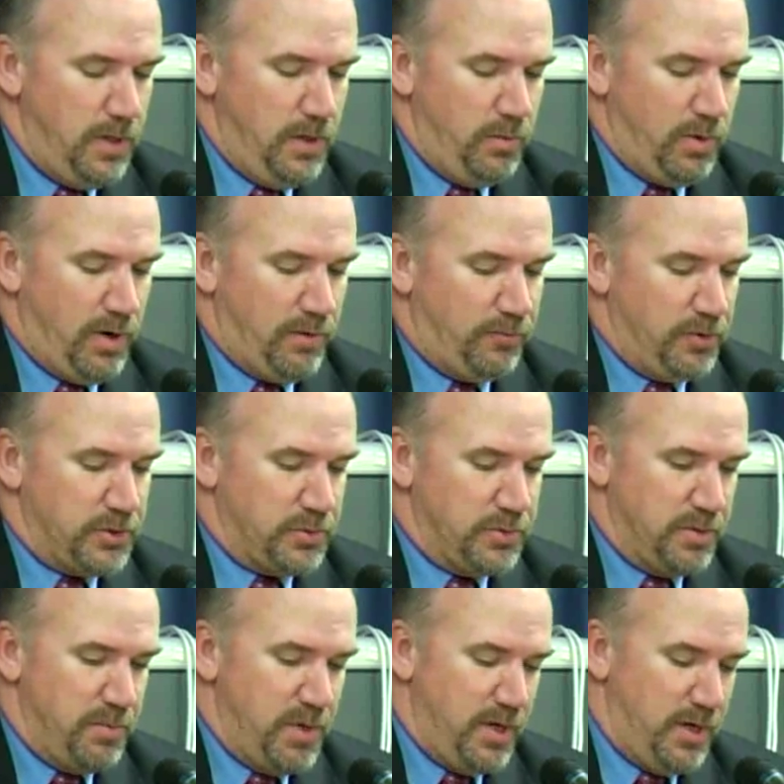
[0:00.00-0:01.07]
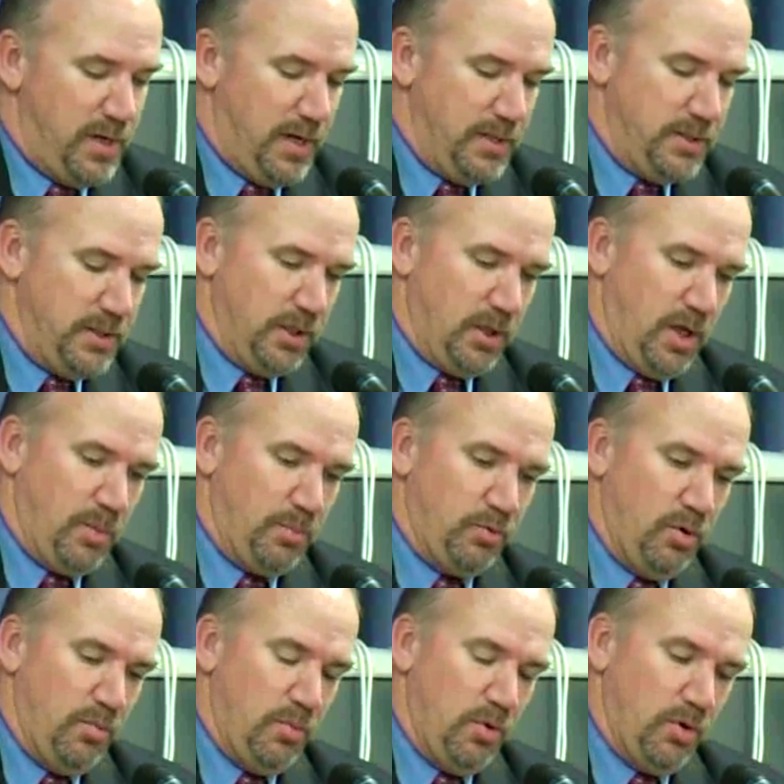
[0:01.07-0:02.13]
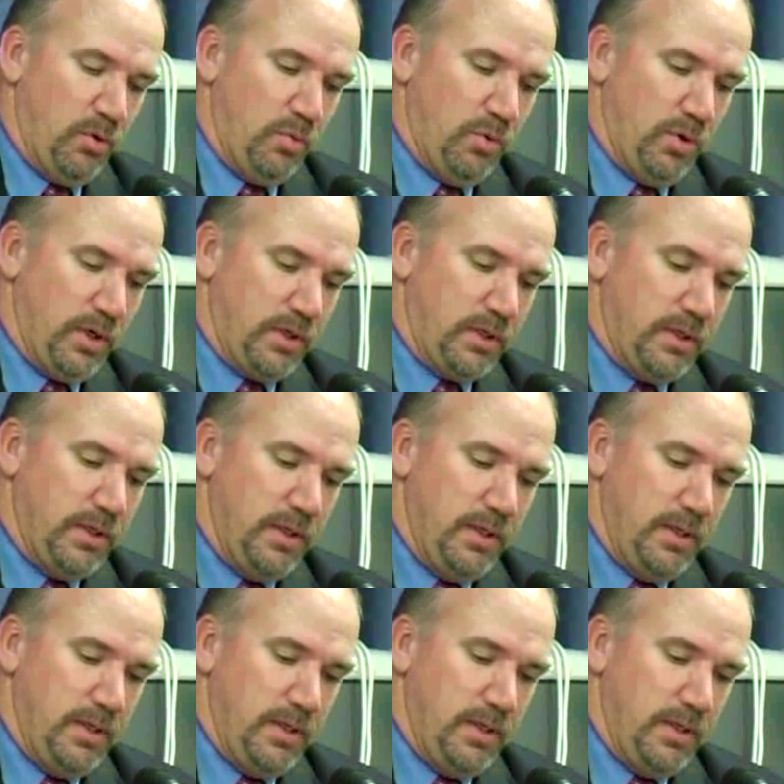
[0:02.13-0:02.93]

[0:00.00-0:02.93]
When I first was admitted, I did a lot of pro bono work.